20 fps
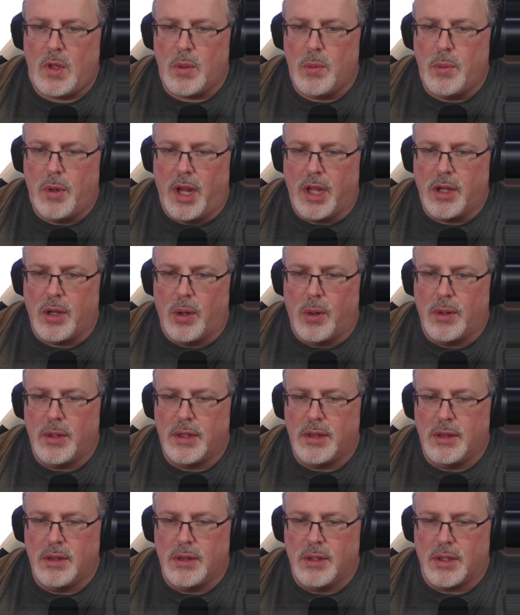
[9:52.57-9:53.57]
I go
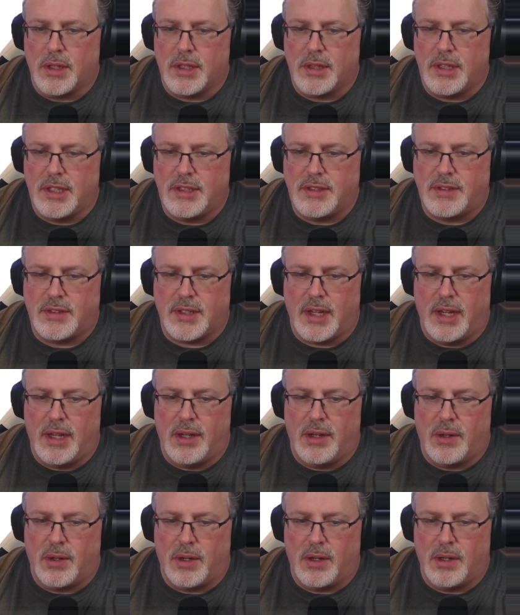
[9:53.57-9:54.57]
and look at this
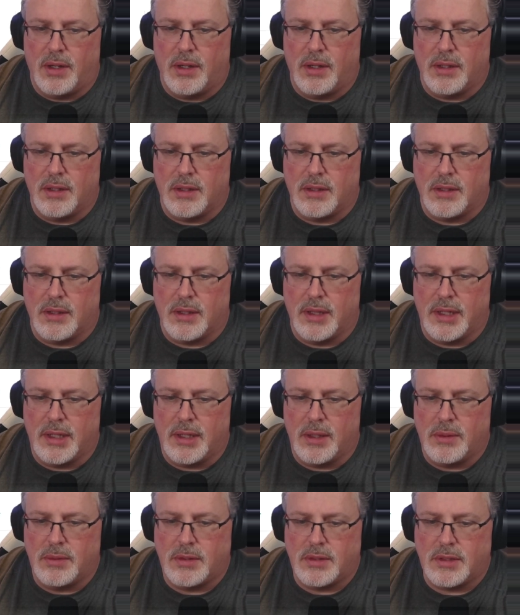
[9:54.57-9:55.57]
or the
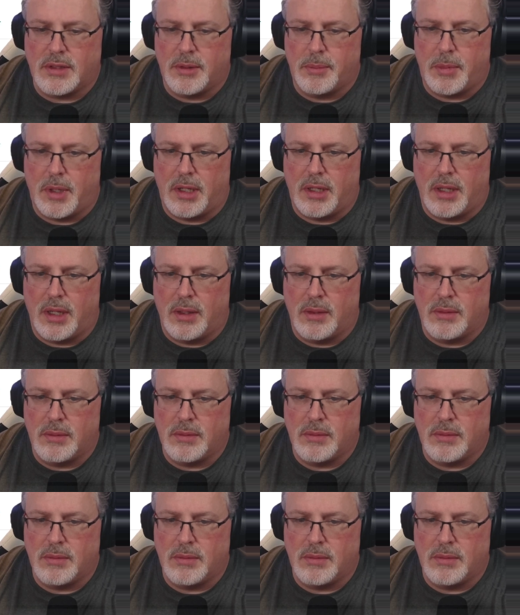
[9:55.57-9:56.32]
Lakehouse, come on now.